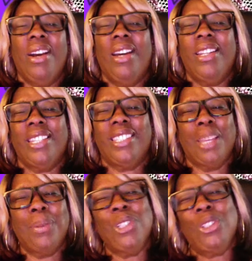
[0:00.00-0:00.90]
on
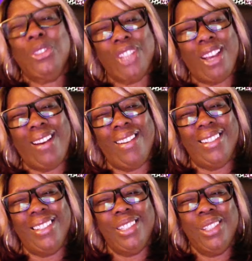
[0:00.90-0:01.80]
Xceptional Talk
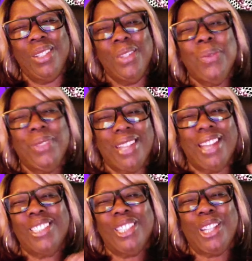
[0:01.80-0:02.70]
with
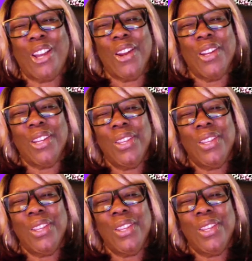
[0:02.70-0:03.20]
Dr. Clark.